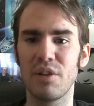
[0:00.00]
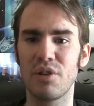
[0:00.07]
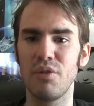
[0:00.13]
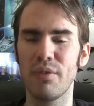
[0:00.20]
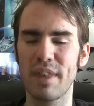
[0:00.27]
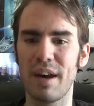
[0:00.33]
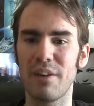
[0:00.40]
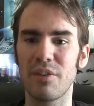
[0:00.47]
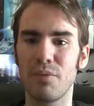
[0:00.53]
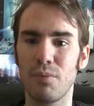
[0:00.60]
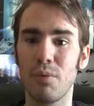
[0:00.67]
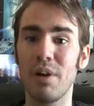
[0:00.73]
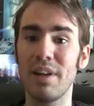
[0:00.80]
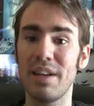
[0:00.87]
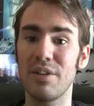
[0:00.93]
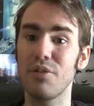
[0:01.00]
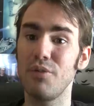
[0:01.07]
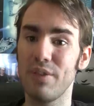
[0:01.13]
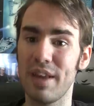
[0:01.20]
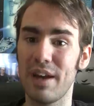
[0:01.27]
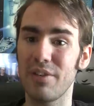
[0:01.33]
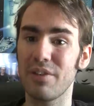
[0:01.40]
2001 and
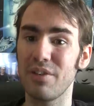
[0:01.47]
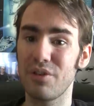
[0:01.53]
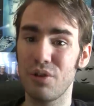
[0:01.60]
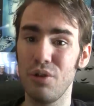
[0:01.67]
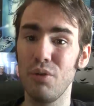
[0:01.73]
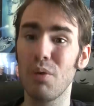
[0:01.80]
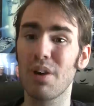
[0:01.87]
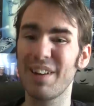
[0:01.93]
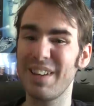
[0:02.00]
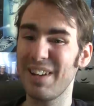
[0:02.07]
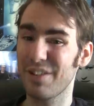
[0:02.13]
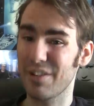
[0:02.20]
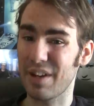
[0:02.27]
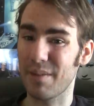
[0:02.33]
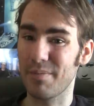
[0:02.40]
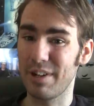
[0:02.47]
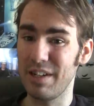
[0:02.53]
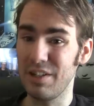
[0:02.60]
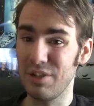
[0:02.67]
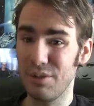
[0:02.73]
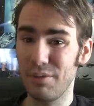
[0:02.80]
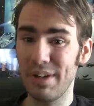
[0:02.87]
2002 are years I'm
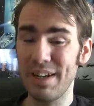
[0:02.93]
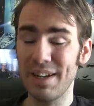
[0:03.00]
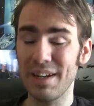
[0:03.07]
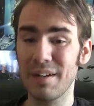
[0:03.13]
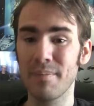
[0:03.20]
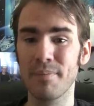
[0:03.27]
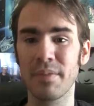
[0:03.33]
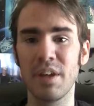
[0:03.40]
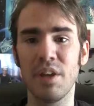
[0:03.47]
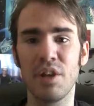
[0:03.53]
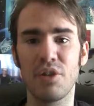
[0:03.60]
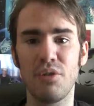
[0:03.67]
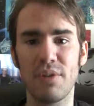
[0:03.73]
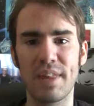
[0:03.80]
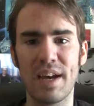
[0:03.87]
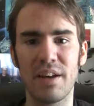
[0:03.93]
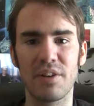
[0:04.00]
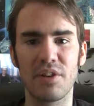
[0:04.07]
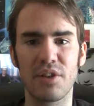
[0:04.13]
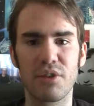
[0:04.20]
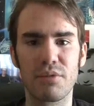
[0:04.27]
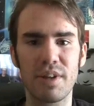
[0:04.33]
redoing.
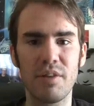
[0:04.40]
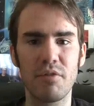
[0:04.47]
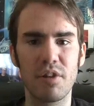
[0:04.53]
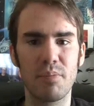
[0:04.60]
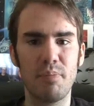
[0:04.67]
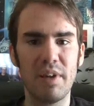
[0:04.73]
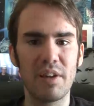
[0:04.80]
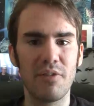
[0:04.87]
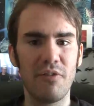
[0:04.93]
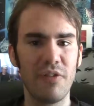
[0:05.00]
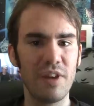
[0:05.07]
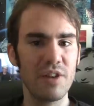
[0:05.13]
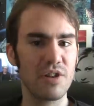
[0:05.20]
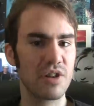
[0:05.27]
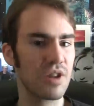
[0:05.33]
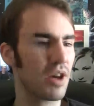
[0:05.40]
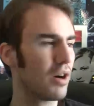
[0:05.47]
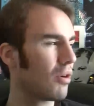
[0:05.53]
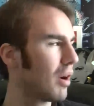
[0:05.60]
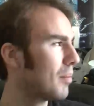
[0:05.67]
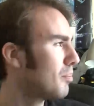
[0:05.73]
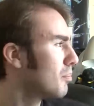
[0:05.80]
2003 was Big Fish,
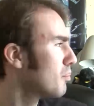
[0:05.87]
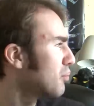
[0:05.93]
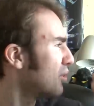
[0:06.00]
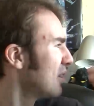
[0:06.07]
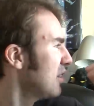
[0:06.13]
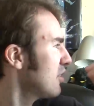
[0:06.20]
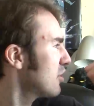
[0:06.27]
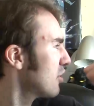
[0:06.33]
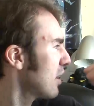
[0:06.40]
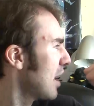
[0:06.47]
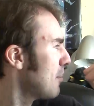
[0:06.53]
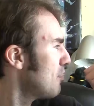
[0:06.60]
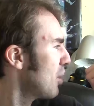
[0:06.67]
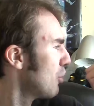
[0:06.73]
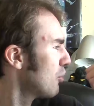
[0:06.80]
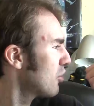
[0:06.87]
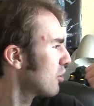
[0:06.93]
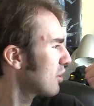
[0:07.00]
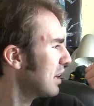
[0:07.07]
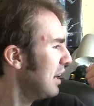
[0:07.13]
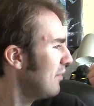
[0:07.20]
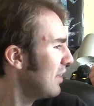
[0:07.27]
though I'm pretty sure that
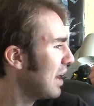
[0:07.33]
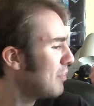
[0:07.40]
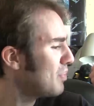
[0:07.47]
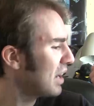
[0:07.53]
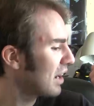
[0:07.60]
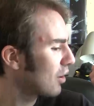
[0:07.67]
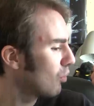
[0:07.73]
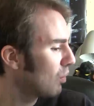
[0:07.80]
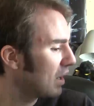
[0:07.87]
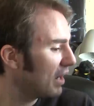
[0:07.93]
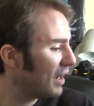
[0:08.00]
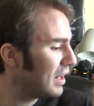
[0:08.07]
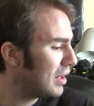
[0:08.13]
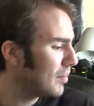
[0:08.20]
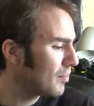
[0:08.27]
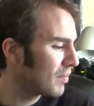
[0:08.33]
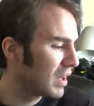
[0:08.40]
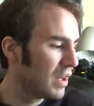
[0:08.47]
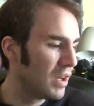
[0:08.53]
poster gave that pick away.